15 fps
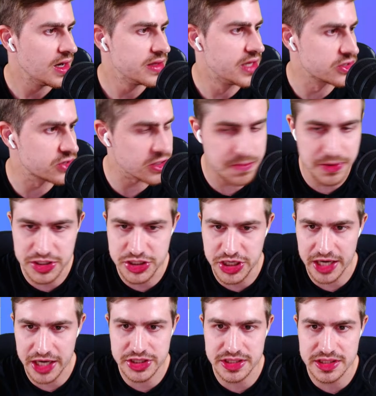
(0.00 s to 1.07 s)
This was
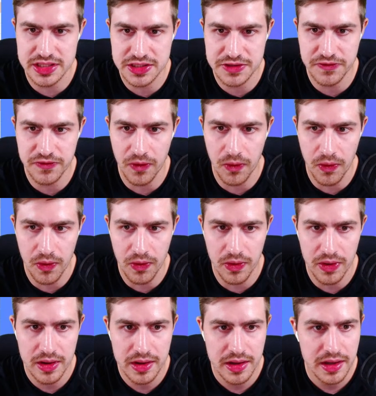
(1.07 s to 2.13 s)
projections
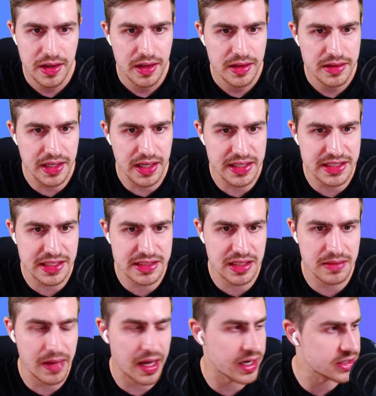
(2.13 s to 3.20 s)
for the
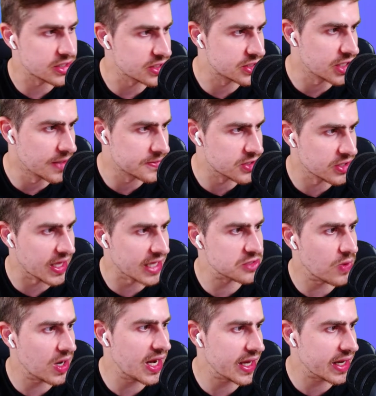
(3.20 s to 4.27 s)
assistant manager chip. So that's
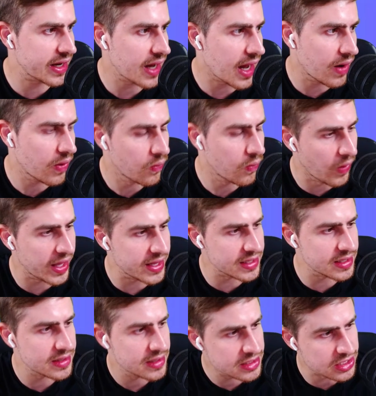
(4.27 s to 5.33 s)
why, like,
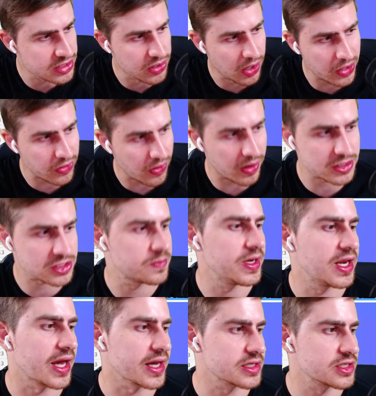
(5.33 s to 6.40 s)
when Siddharth asked me
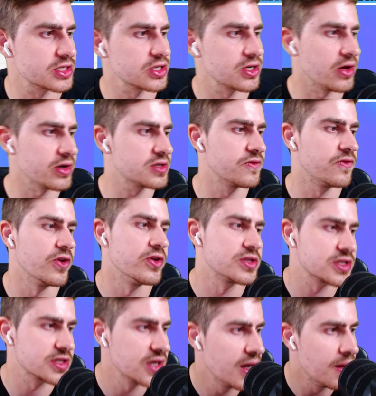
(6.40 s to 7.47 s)
like slot
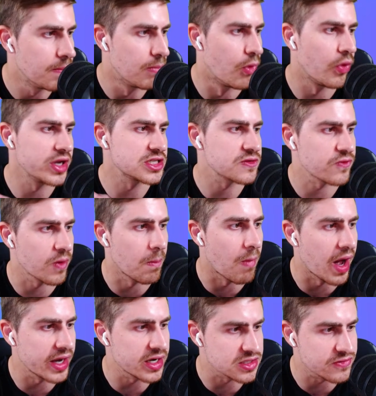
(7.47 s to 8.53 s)
versus Moyes for a
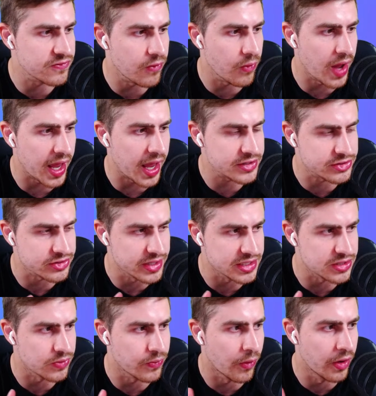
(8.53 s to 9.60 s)
-4 extra,
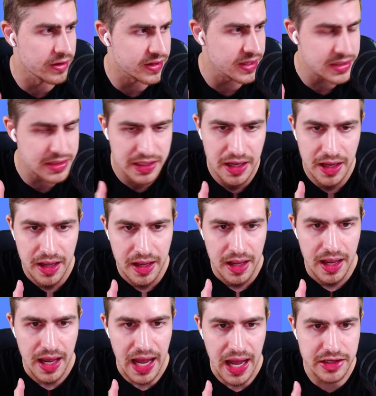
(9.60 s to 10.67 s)
is it worth it?
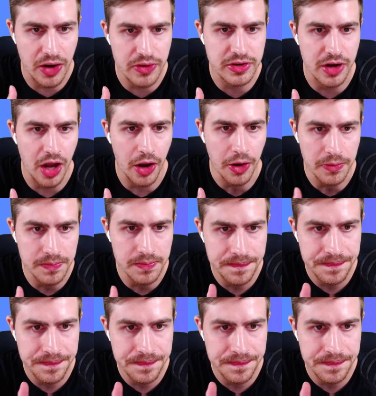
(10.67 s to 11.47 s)
I don't know.